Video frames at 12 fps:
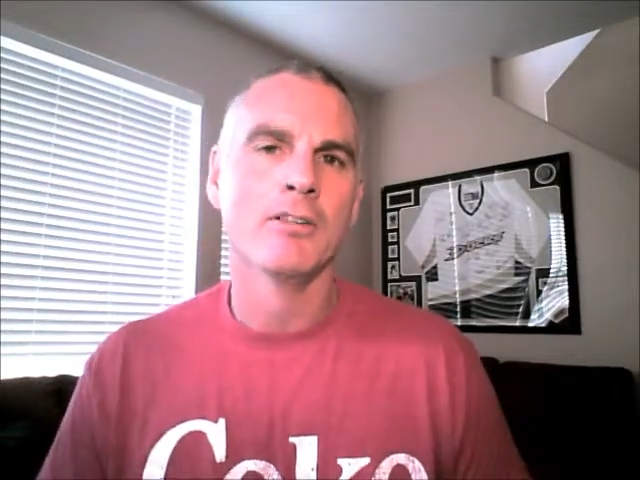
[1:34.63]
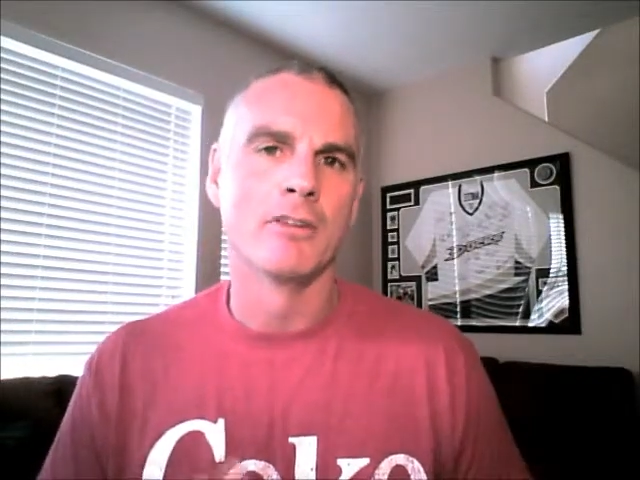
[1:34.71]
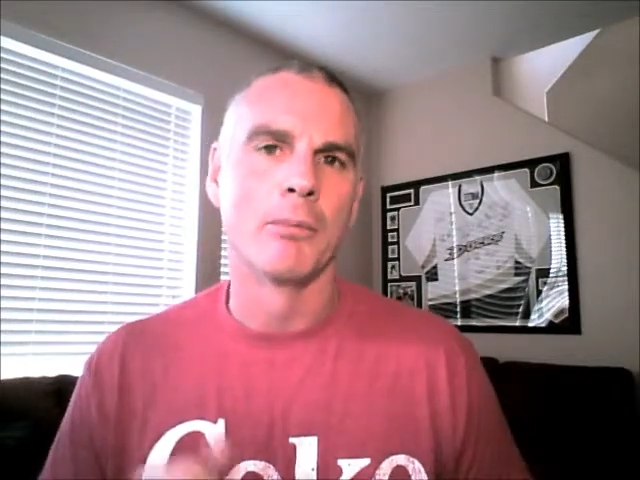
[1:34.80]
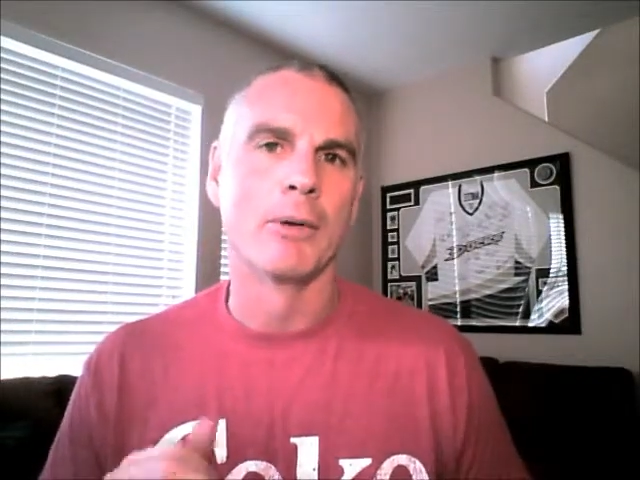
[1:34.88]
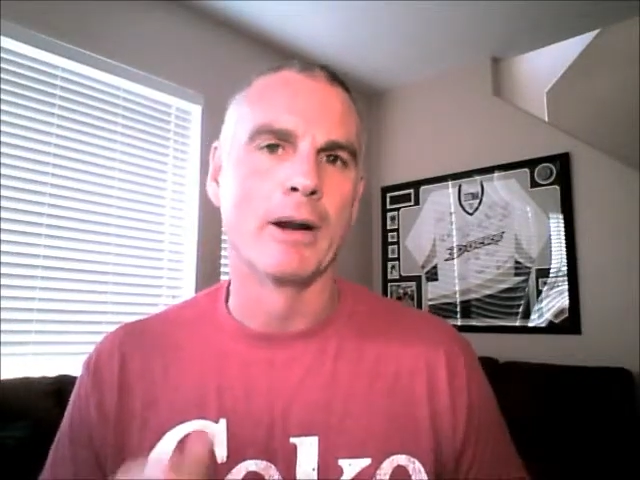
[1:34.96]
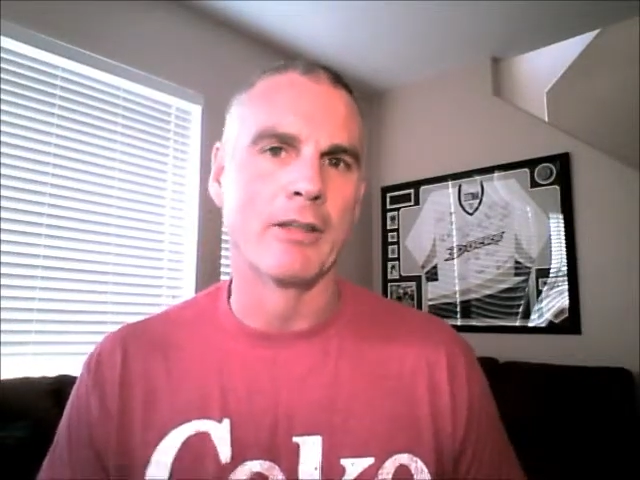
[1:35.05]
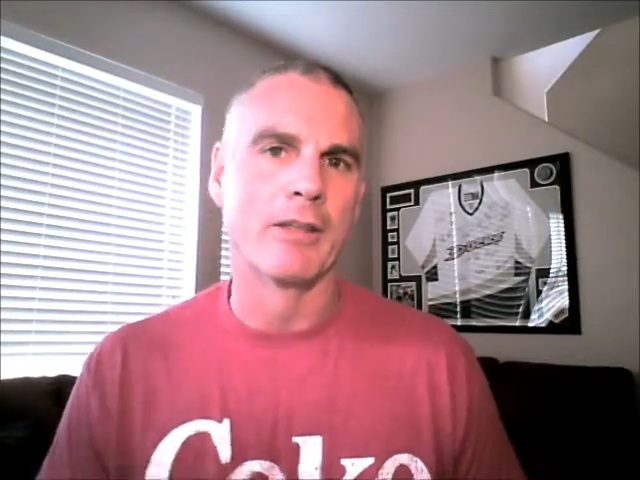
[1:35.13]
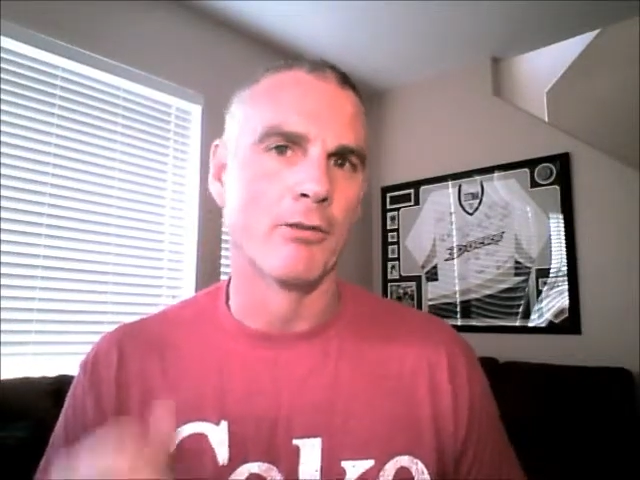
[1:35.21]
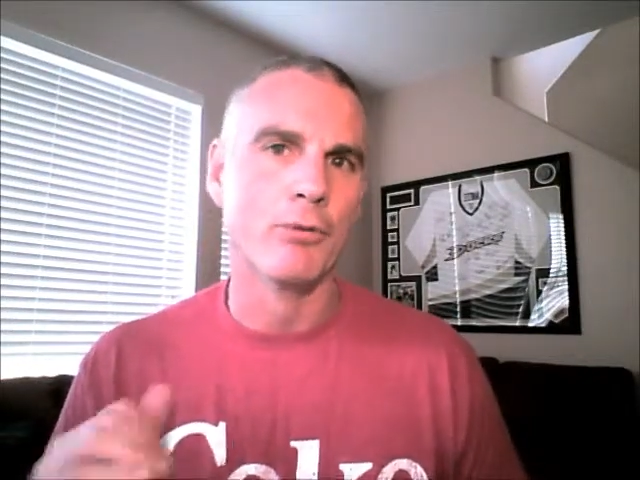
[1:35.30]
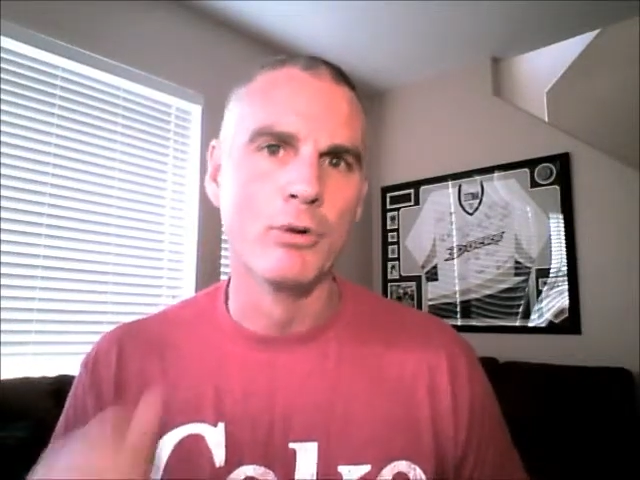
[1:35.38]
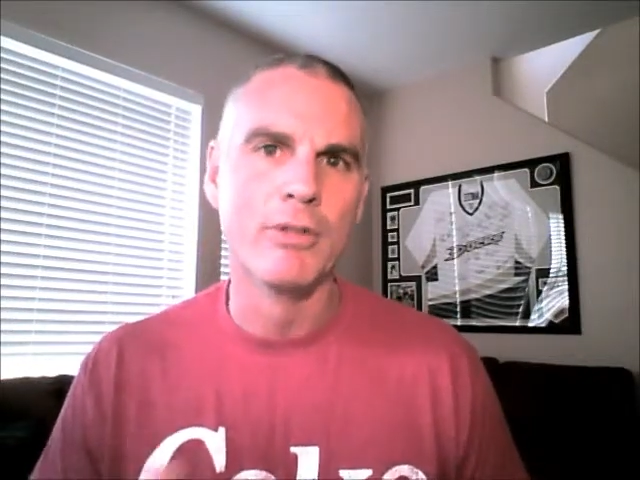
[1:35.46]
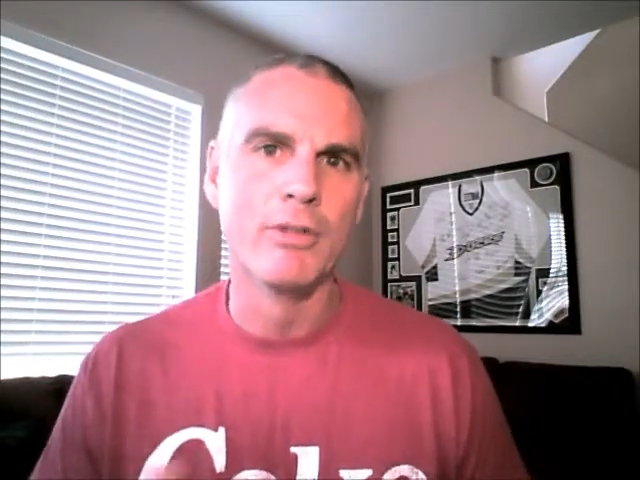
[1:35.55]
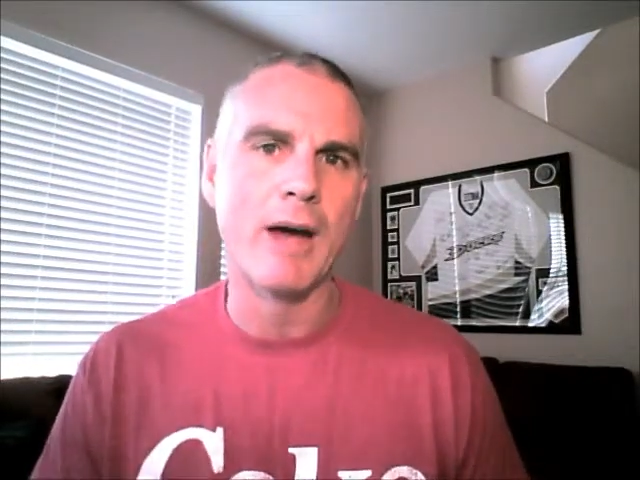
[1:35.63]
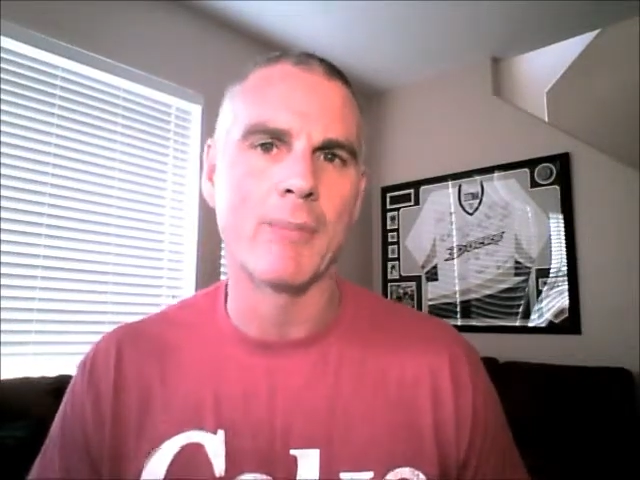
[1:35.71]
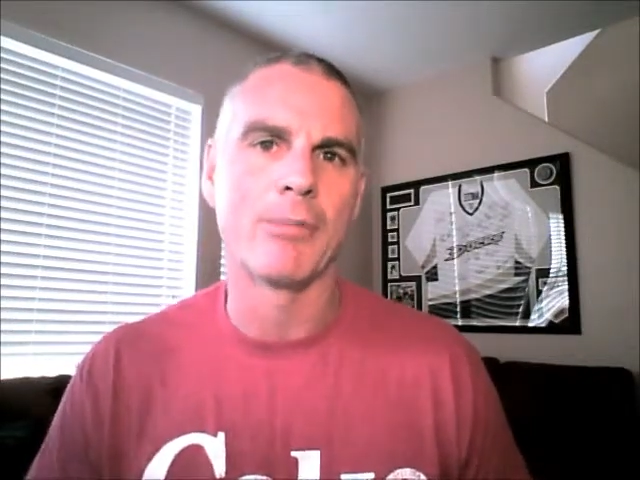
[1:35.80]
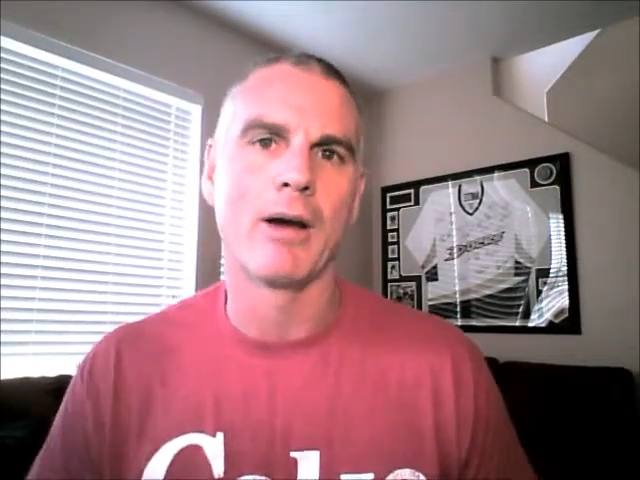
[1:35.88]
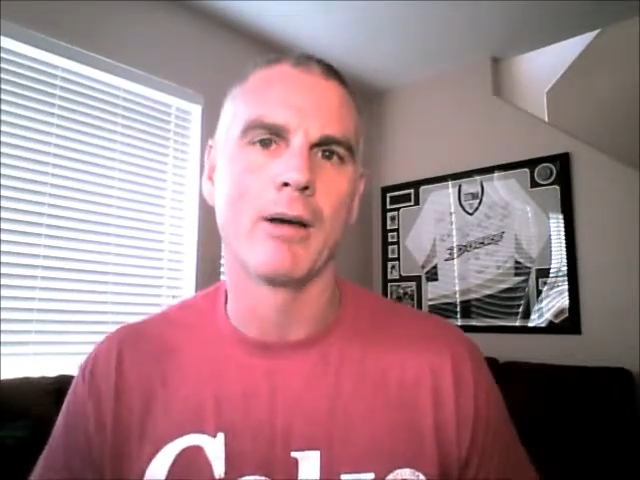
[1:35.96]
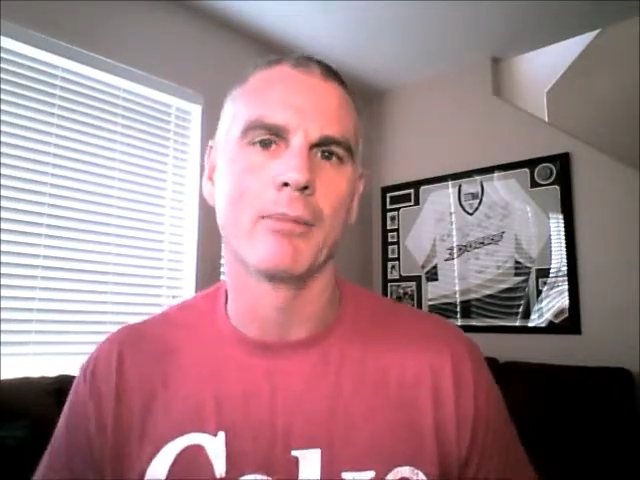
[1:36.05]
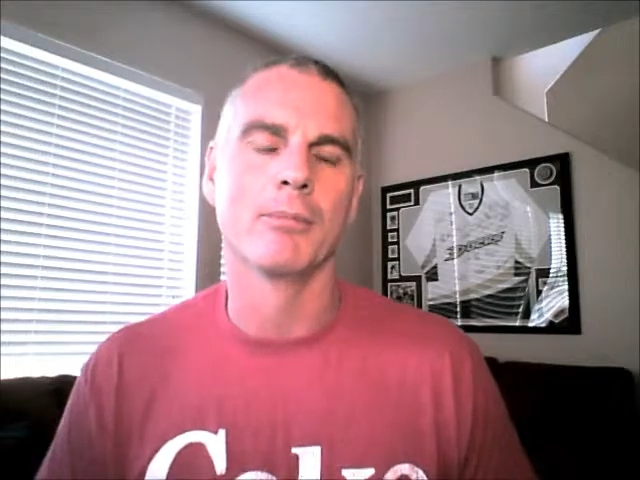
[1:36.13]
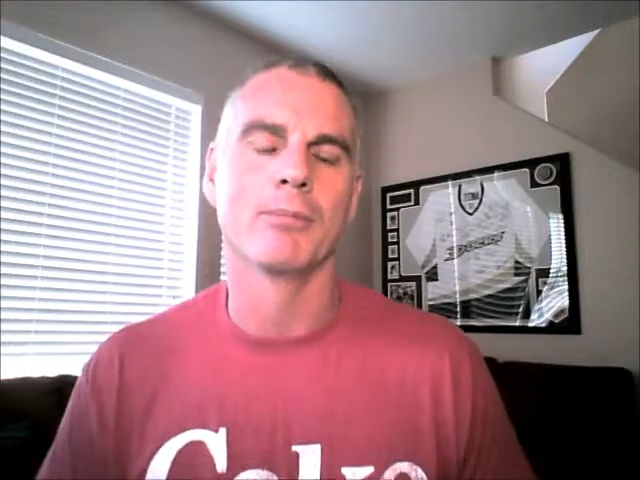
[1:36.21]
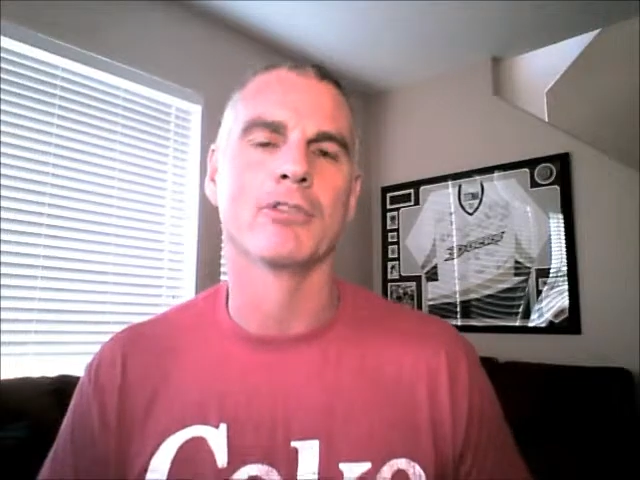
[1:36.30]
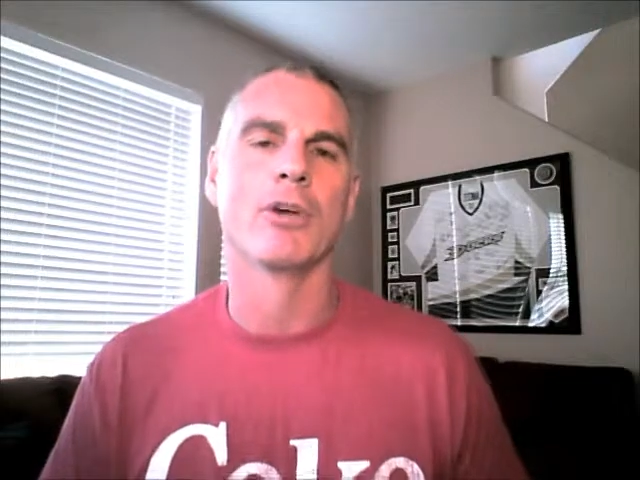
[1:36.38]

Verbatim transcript: to break through that problem.